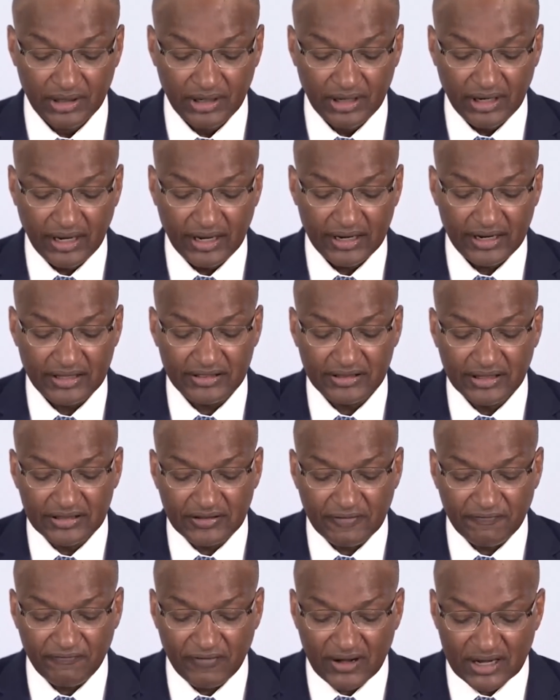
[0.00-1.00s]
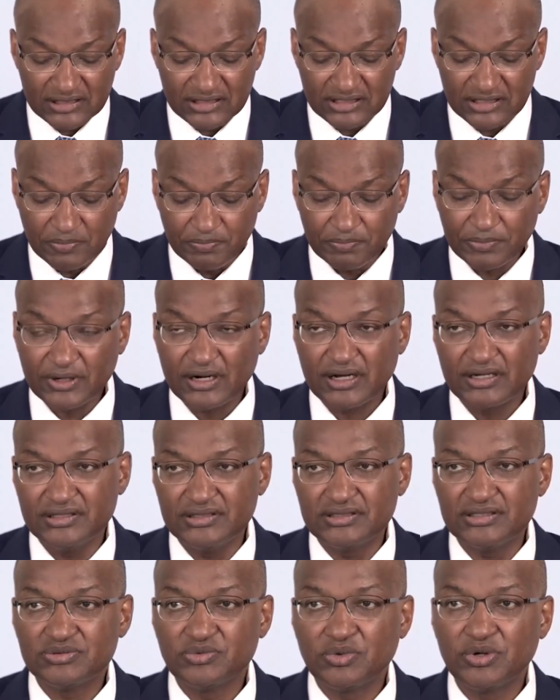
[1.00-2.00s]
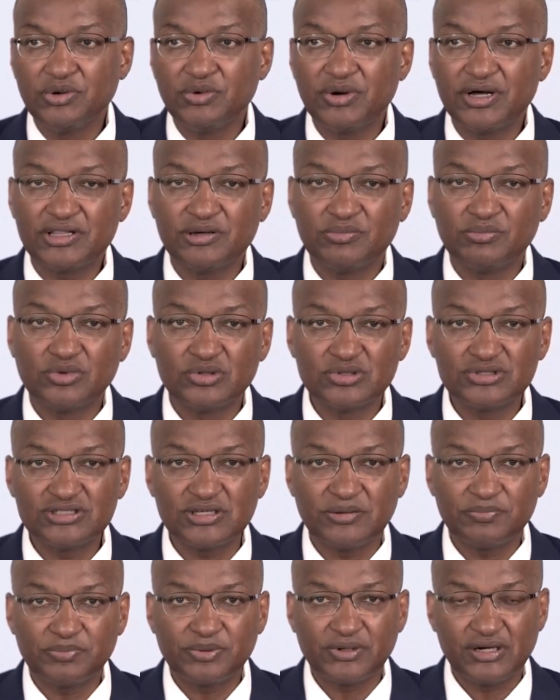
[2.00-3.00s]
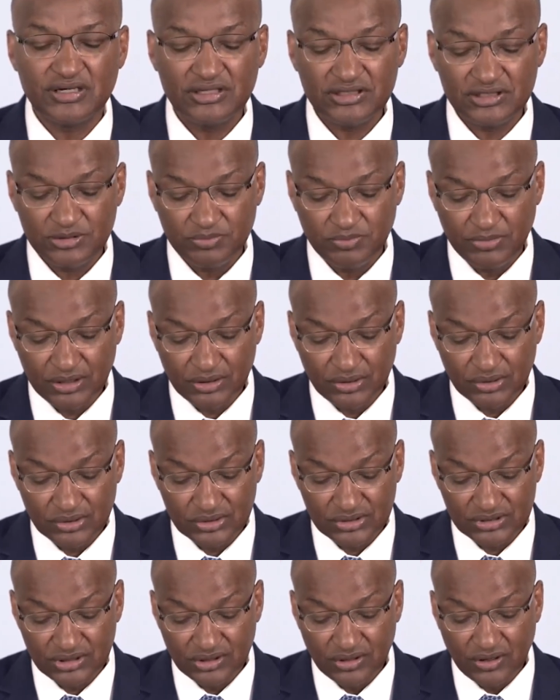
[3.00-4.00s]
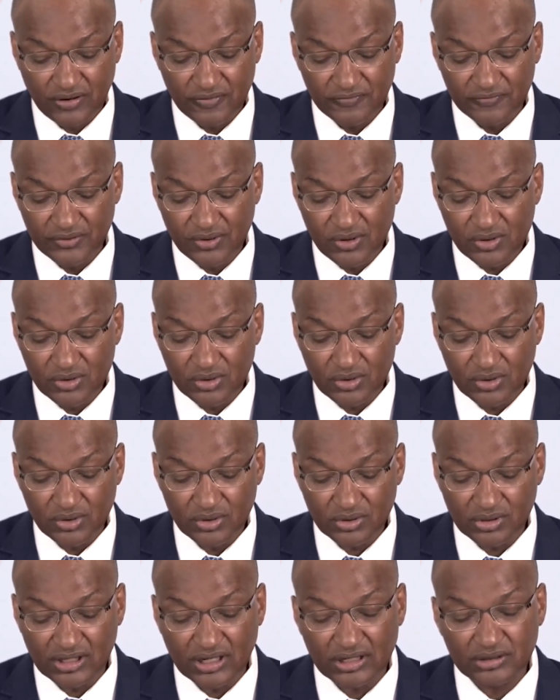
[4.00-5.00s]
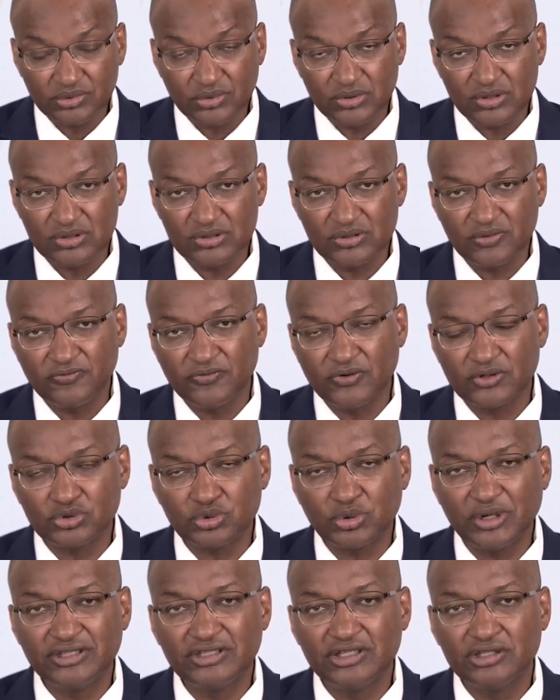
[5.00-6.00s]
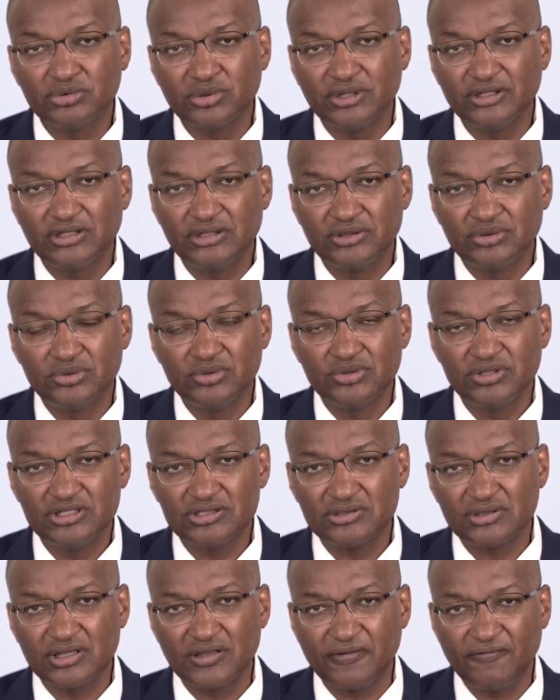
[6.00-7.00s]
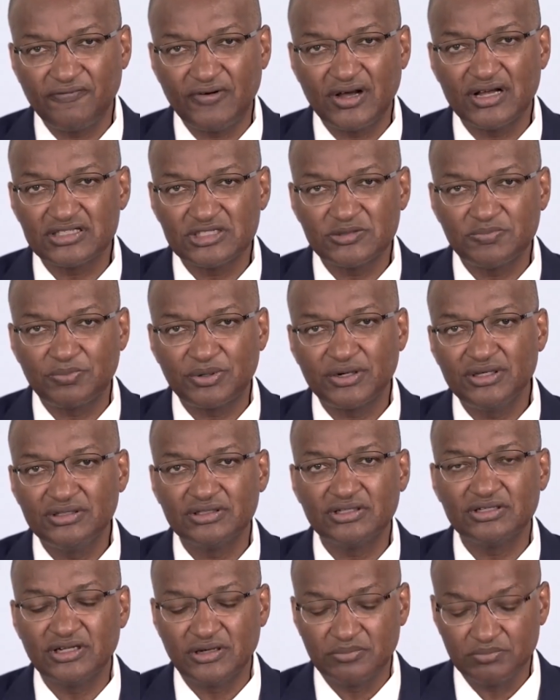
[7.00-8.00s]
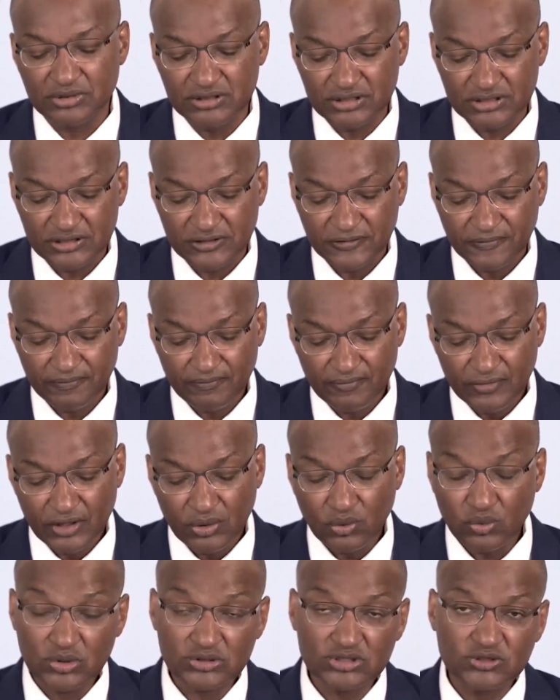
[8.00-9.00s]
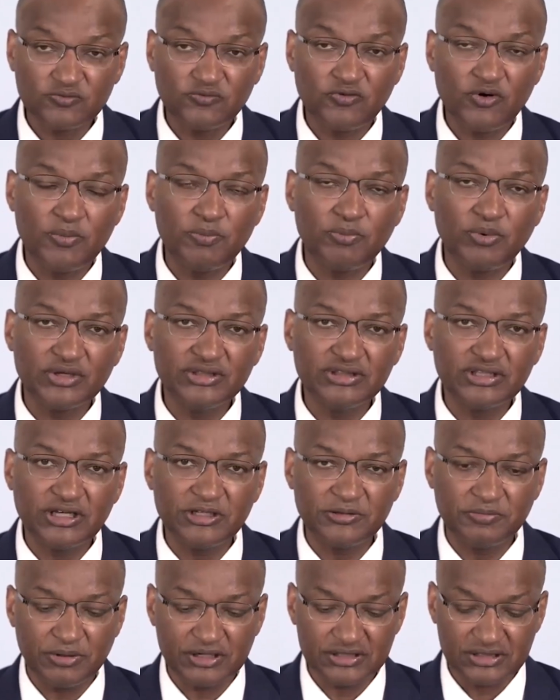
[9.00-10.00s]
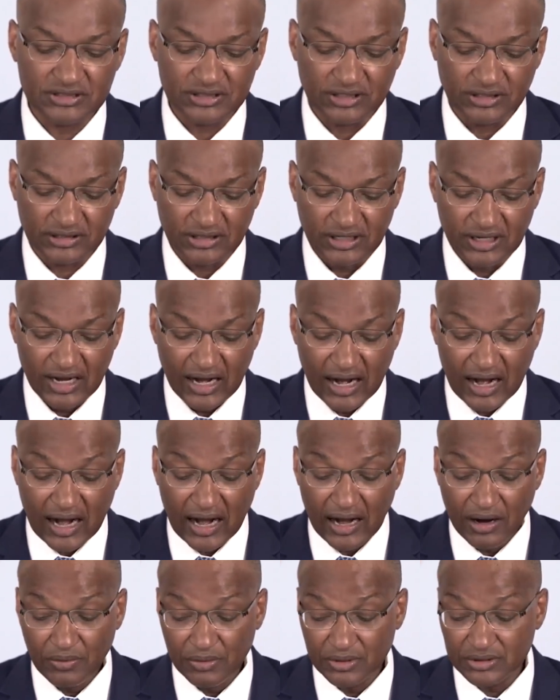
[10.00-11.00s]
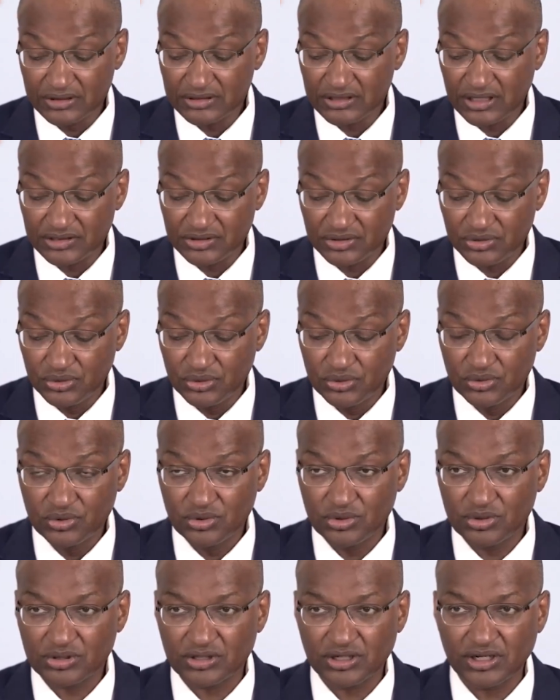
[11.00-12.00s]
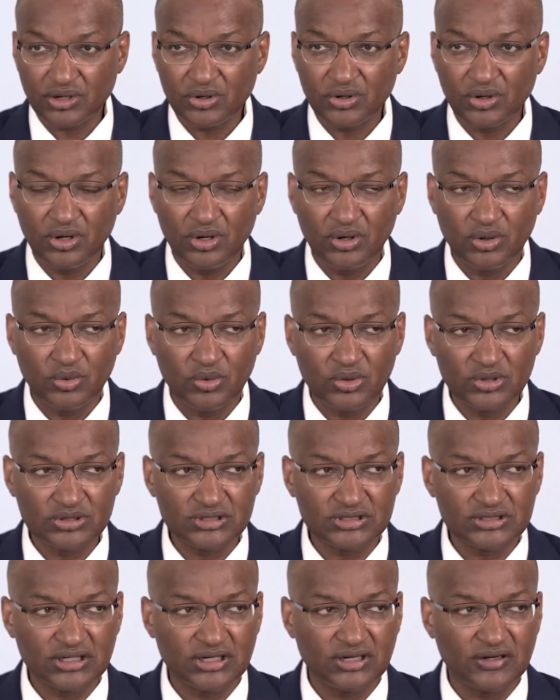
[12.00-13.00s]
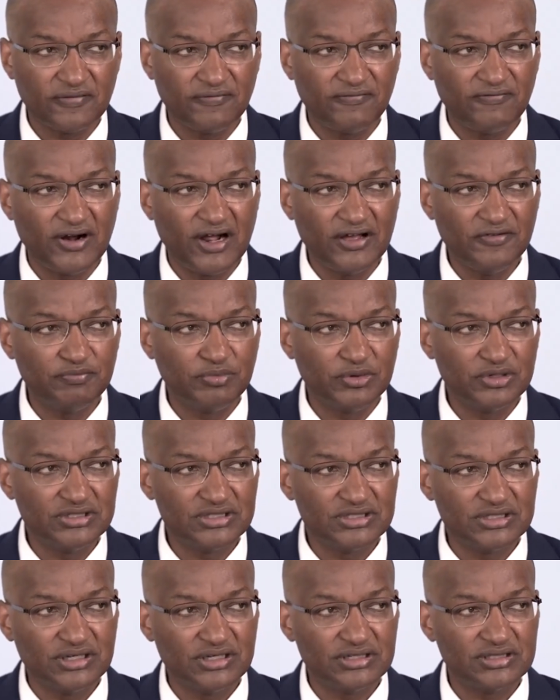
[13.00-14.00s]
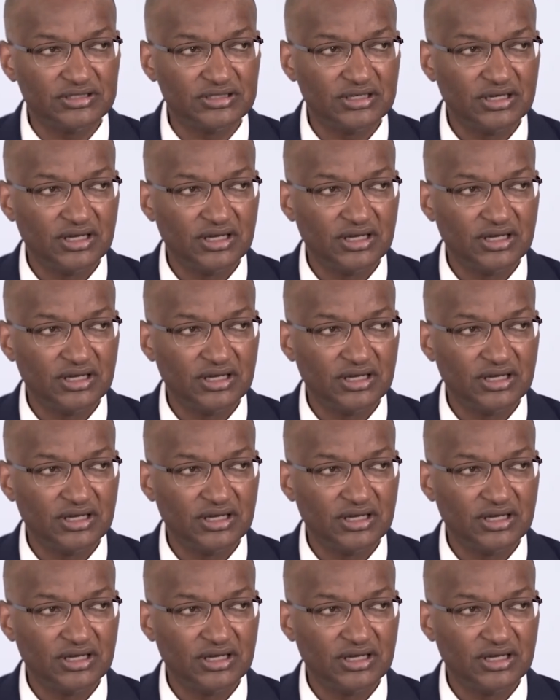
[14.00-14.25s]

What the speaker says: And I think the first surprise, we were the most surprised because the overall growth that were for 2022, these are the first print numbers, was 4.8%. Ours, as you recall, was 5.6.